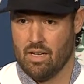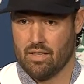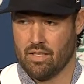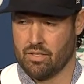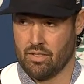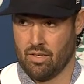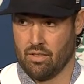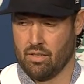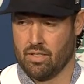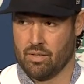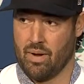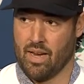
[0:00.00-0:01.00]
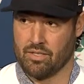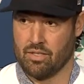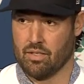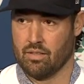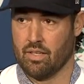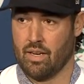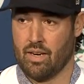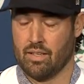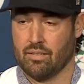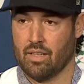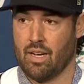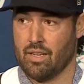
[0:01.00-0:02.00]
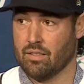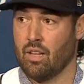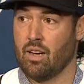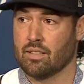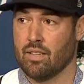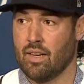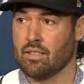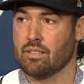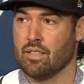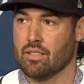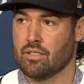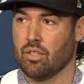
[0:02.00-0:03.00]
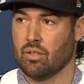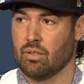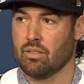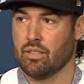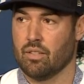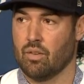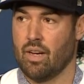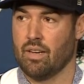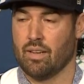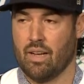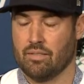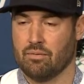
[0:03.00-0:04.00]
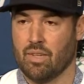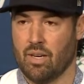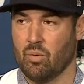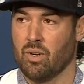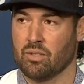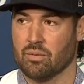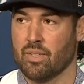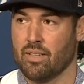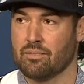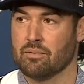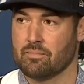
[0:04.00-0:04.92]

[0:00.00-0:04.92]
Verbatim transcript: this year, this past year, that I I unlocked that, and so you know I I, I welcome that.